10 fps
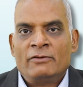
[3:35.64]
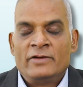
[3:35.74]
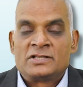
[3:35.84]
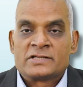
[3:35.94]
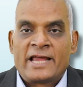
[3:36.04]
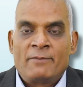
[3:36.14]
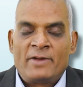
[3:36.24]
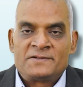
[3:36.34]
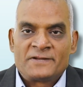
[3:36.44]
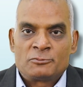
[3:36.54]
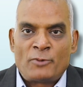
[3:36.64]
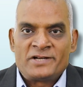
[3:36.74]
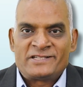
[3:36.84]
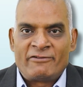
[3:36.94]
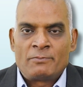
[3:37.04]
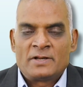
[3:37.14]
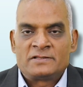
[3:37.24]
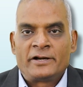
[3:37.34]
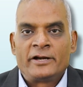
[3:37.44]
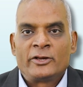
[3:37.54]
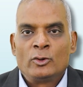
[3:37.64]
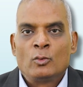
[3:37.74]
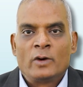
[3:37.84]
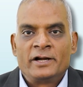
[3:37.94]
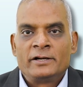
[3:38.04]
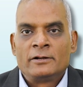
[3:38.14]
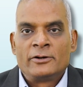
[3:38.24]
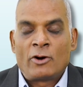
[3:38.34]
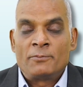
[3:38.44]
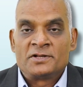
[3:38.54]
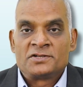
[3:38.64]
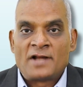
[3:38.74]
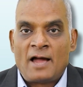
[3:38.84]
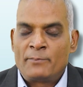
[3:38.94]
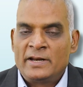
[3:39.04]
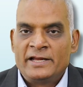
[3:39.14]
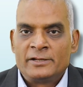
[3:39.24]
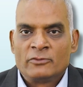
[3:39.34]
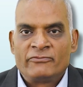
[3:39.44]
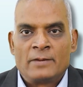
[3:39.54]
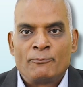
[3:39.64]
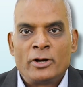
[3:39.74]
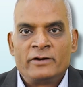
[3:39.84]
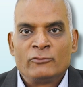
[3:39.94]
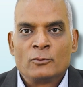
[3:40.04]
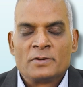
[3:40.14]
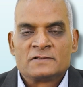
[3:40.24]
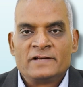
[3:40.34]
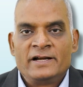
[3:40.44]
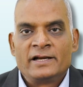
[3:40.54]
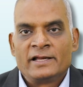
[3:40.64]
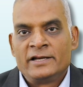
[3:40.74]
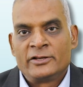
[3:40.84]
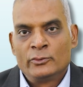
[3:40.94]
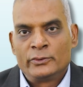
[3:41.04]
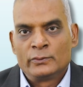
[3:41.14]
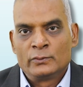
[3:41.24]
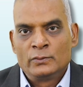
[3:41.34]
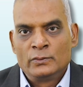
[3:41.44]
which came at 6.7% in Q1, dropped sharply to 5.4% in Q2.